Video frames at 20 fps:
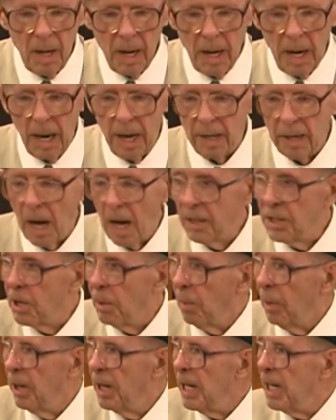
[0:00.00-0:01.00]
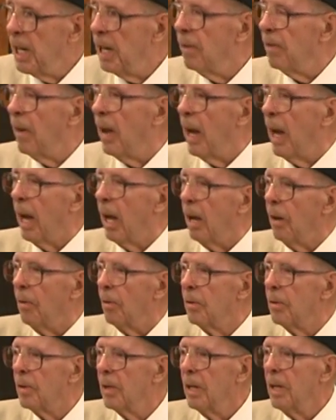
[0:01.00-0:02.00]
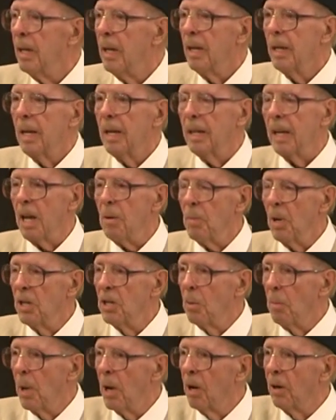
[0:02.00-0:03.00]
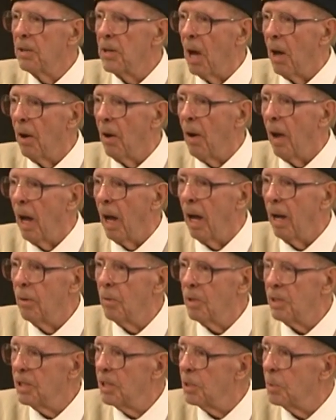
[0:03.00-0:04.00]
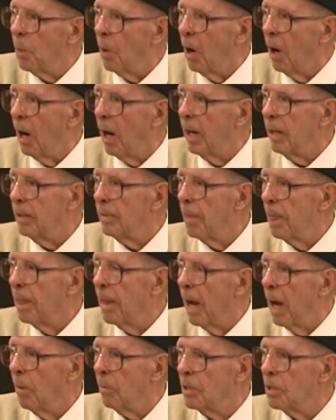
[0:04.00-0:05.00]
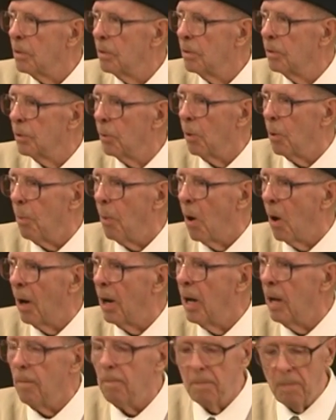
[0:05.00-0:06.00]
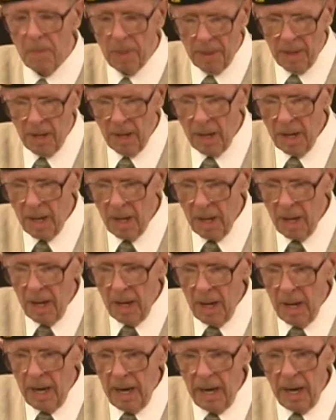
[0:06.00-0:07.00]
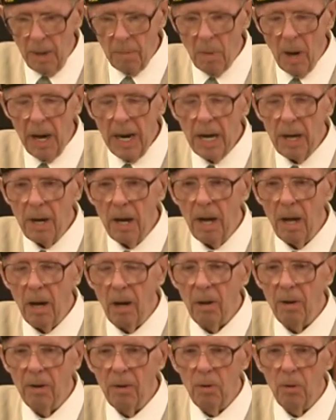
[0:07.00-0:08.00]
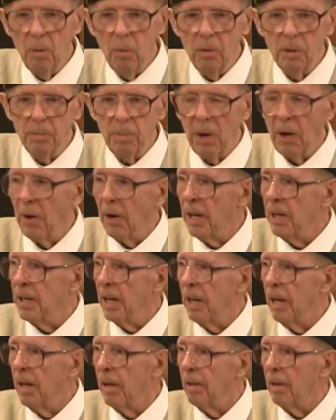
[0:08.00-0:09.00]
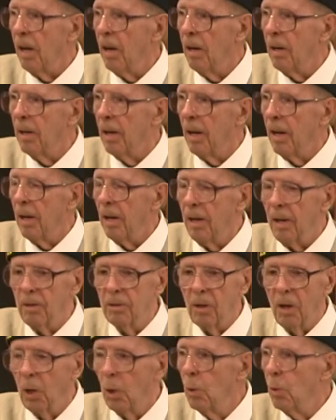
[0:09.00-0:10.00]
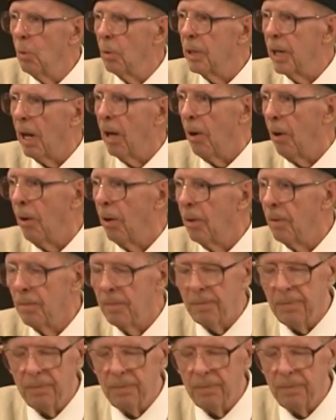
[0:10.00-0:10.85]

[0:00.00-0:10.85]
and got some leave and came into Middletown, Ohio, which is where I, I was sort of brought up. And my Aunt Helen, who was married to uh, Uncle Lou Keller,